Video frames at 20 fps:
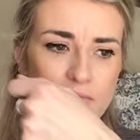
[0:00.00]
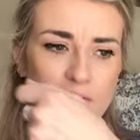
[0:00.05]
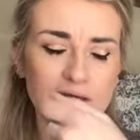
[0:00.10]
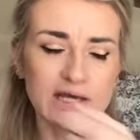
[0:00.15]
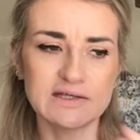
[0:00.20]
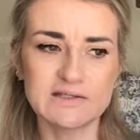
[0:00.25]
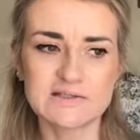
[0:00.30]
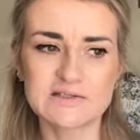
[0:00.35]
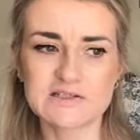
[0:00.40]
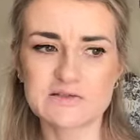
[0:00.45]

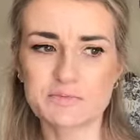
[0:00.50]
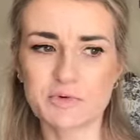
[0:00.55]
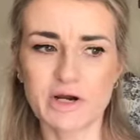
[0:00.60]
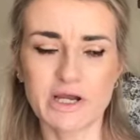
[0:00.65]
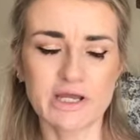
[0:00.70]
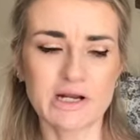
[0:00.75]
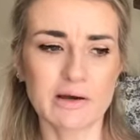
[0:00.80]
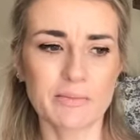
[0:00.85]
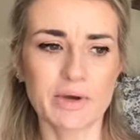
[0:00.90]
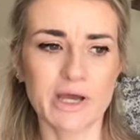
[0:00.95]
I spray
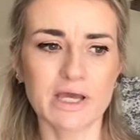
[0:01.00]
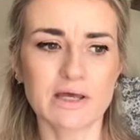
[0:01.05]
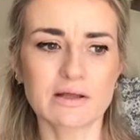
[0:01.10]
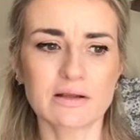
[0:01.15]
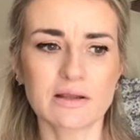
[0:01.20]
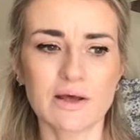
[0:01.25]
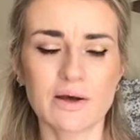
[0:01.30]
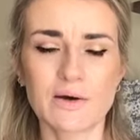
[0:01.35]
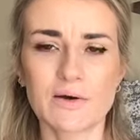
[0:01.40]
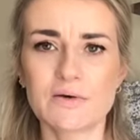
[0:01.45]
it on my
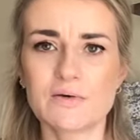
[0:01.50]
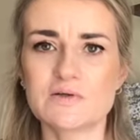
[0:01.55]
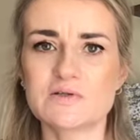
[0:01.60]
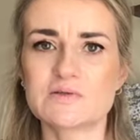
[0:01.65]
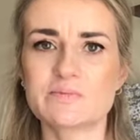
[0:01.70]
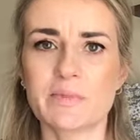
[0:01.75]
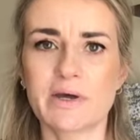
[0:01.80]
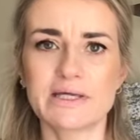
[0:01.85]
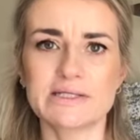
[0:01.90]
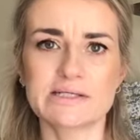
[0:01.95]
clothes.
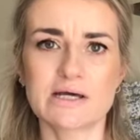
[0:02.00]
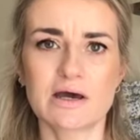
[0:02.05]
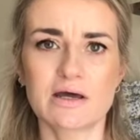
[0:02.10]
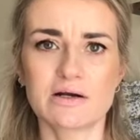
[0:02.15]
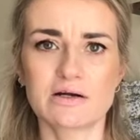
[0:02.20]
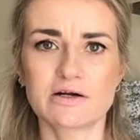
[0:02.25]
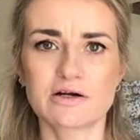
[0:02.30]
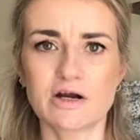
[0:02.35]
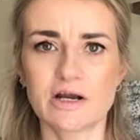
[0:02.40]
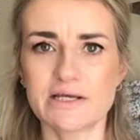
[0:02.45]
My daughter
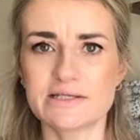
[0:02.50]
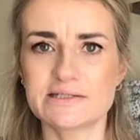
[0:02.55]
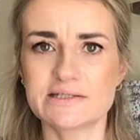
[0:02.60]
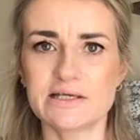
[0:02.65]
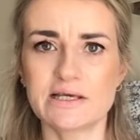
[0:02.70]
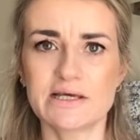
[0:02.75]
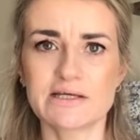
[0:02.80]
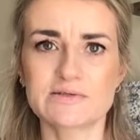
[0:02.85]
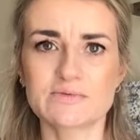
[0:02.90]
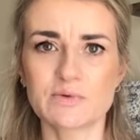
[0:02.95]
Gracie
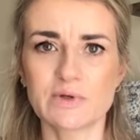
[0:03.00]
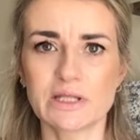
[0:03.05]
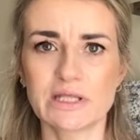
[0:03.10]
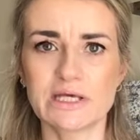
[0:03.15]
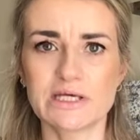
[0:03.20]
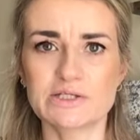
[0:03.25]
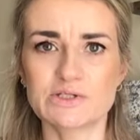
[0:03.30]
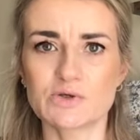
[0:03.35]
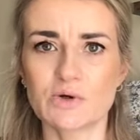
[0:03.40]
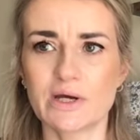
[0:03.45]
has really
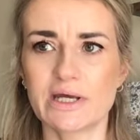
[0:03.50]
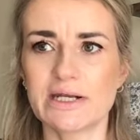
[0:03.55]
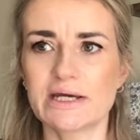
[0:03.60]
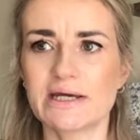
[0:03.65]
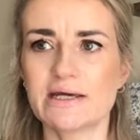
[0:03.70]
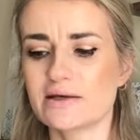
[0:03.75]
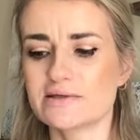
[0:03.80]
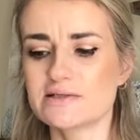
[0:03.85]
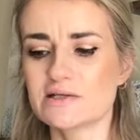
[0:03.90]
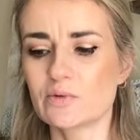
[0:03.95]
enjoyed
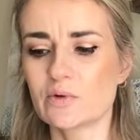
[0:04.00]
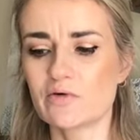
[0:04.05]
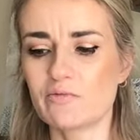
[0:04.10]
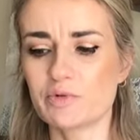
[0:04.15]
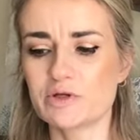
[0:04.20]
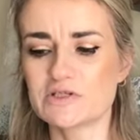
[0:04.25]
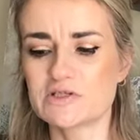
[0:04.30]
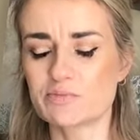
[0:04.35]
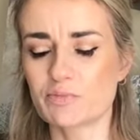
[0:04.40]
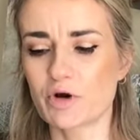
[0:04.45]
it. So we've
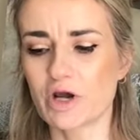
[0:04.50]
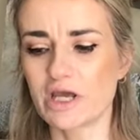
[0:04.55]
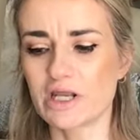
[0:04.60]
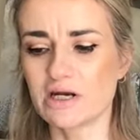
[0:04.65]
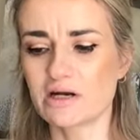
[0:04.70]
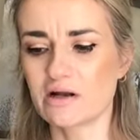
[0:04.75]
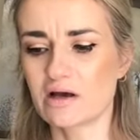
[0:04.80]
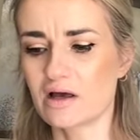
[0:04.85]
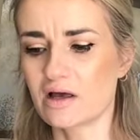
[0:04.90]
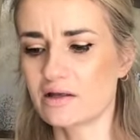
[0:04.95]
been spraying
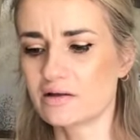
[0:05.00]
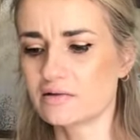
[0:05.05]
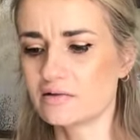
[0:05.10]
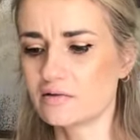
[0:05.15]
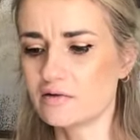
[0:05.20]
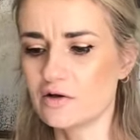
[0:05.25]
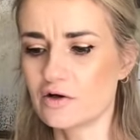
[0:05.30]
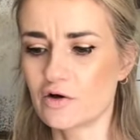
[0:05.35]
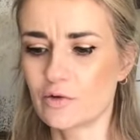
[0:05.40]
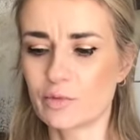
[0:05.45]
it on,
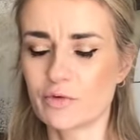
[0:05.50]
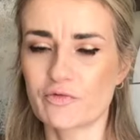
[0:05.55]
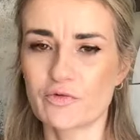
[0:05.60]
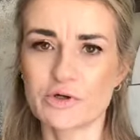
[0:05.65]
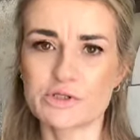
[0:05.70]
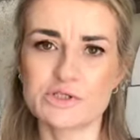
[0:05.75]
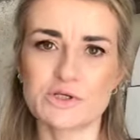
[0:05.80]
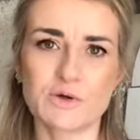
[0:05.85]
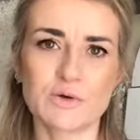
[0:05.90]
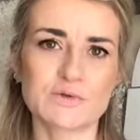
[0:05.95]
you know, before
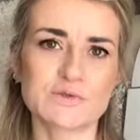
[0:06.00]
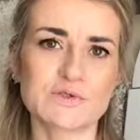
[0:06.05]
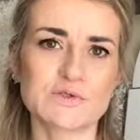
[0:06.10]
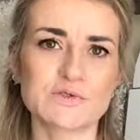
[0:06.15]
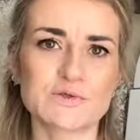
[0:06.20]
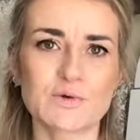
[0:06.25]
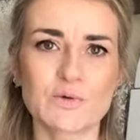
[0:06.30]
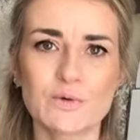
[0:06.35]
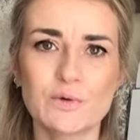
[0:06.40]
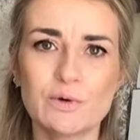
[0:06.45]
she goes to
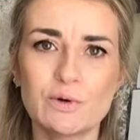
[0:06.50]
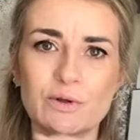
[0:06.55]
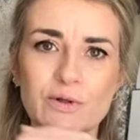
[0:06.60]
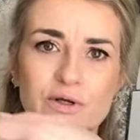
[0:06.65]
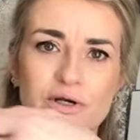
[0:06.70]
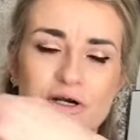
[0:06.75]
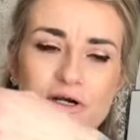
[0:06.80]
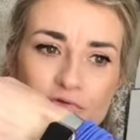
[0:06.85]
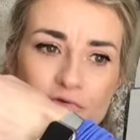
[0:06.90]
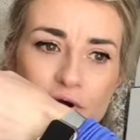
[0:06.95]
school
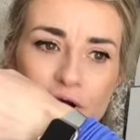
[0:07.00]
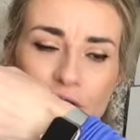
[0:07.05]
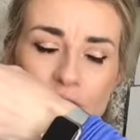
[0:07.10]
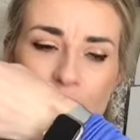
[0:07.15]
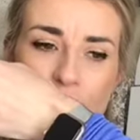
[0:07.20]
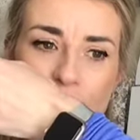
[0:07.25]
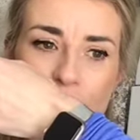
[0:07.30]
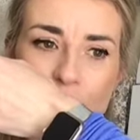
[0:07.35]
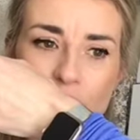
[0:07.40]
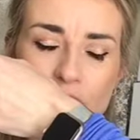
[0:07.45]
or before I go
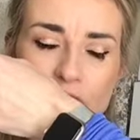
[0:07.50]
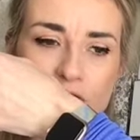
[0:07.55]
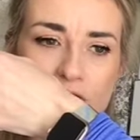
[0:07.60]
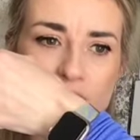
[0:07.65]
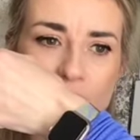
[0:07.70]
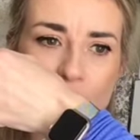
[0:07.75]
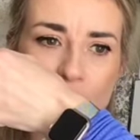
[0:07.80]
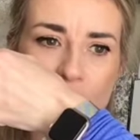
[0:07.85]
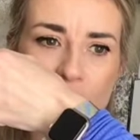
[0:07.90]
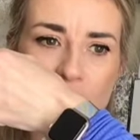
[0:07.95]
to work in the
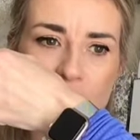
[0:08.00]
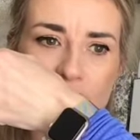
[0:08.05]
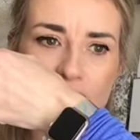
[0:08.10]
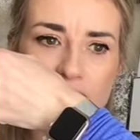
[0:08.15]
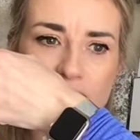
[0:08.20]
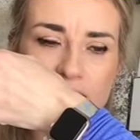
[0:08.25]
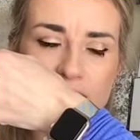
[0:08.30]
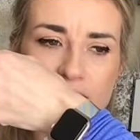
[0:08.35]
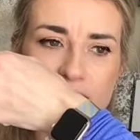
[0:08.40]
morning and